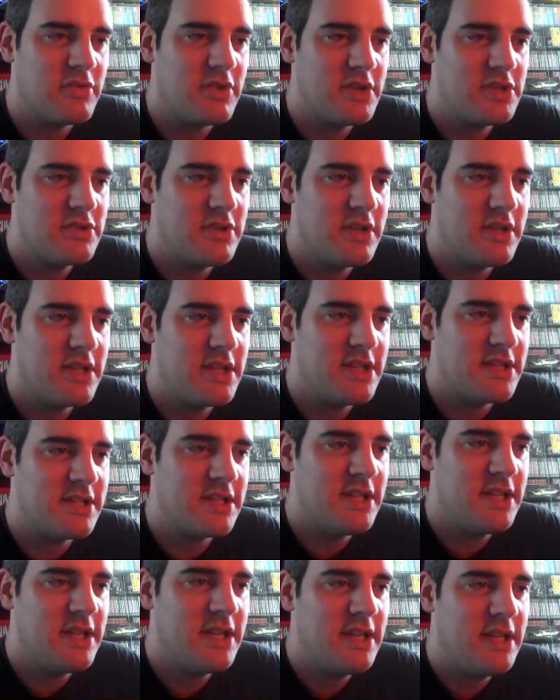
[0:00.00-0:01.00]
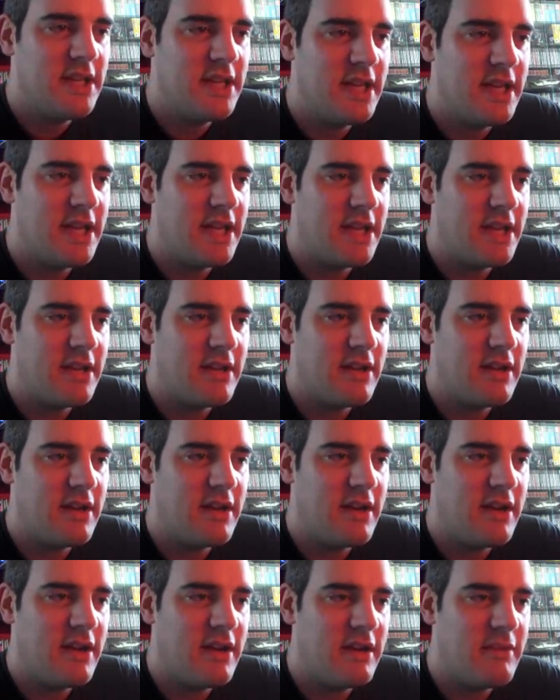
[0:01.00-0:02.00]
I tried this and
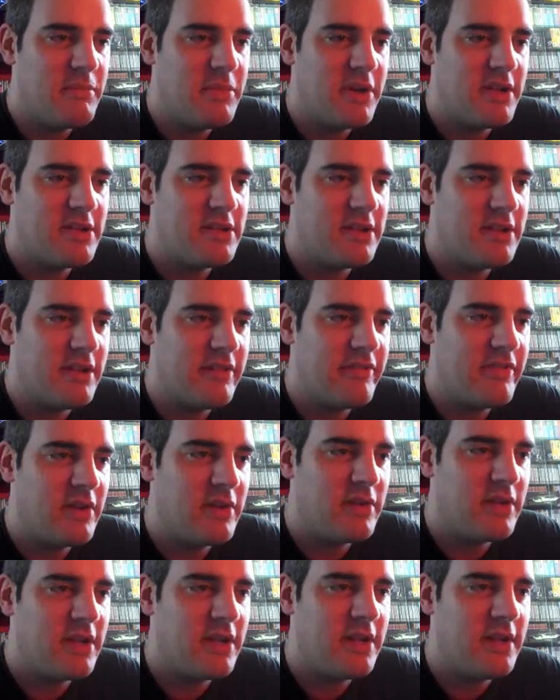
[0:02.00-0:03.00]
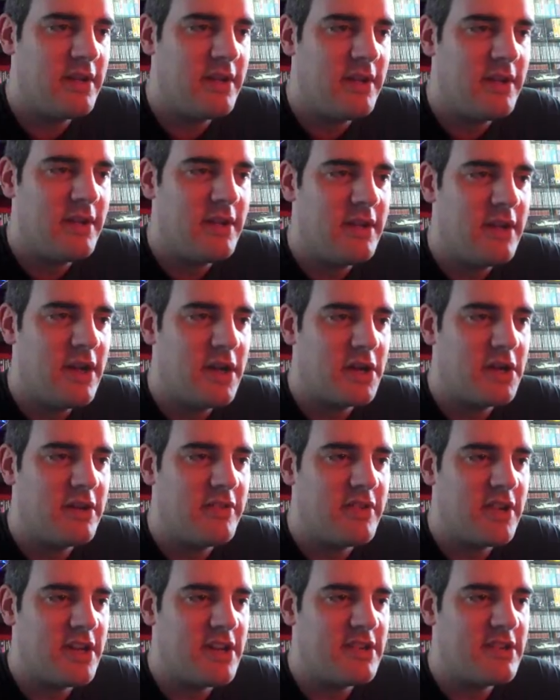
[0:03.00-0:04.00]
personally I felt that I could have
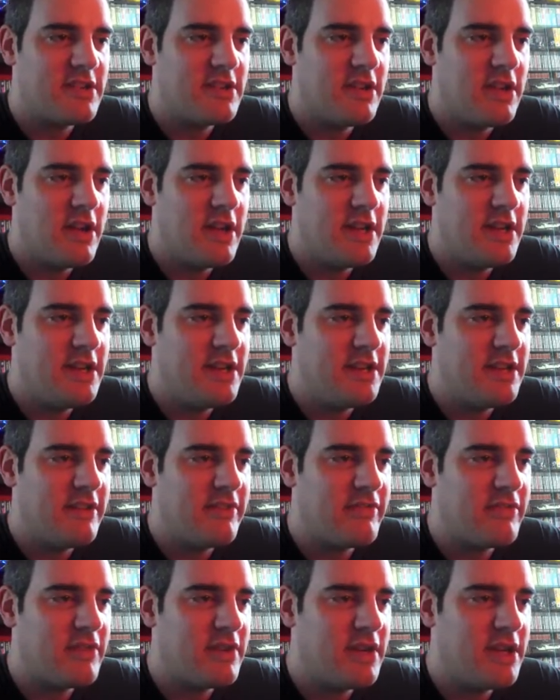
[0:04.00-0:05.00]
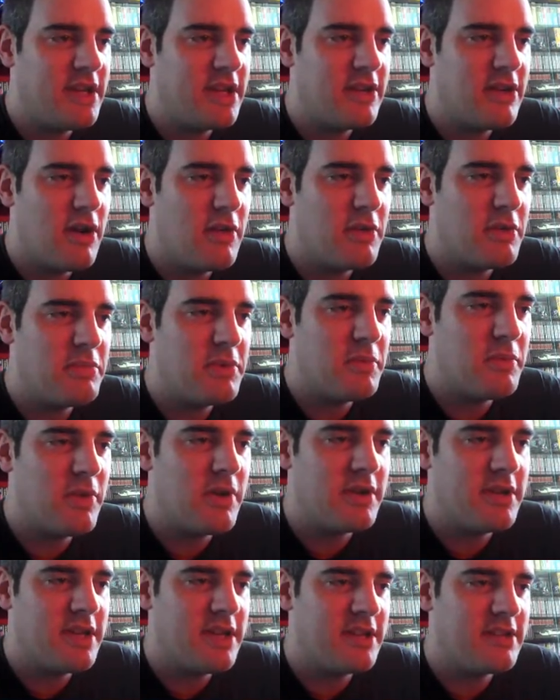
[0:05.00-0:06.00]
done it slightly differently. Car went a bit wide
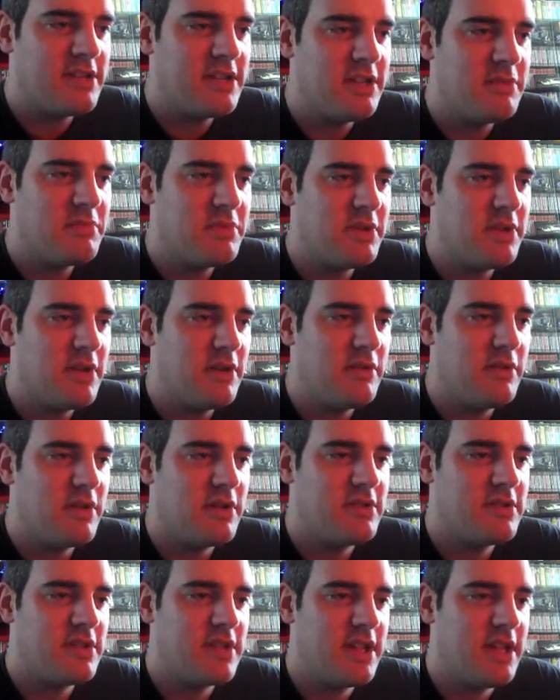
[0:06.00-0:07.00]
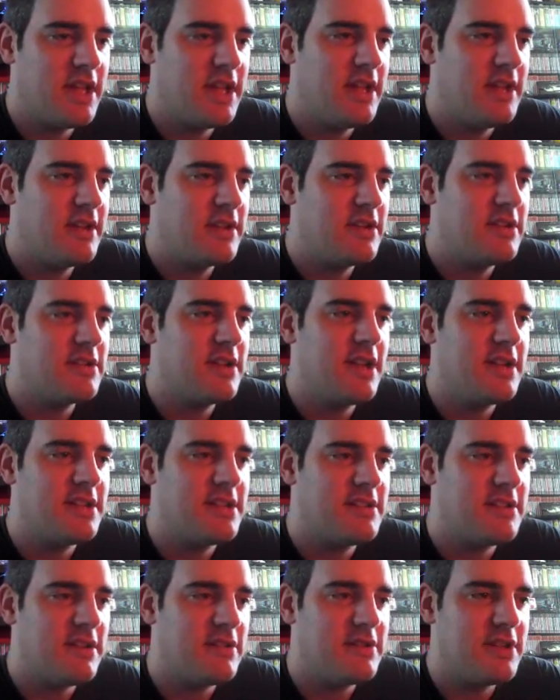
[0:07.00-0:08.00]
on the exit, but no loss there because I had to
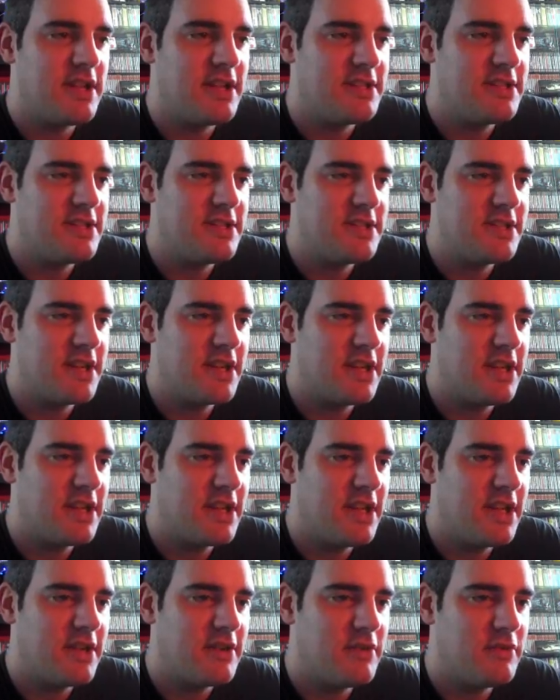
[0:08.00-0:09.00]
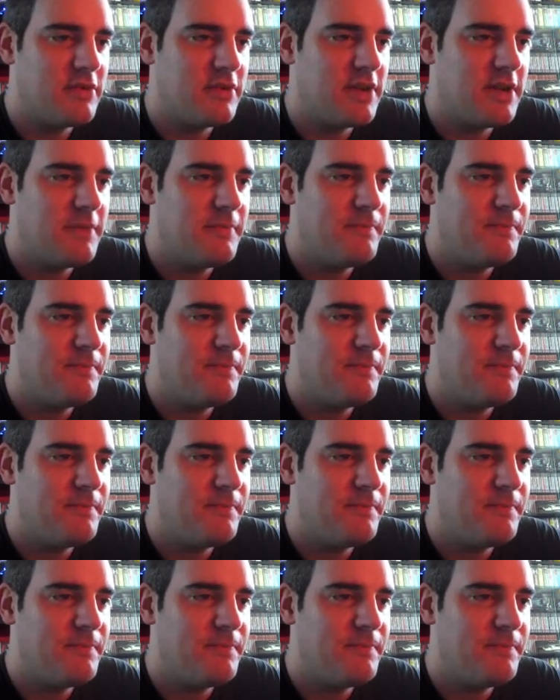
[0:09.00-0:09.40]
slow down to the second gear corner.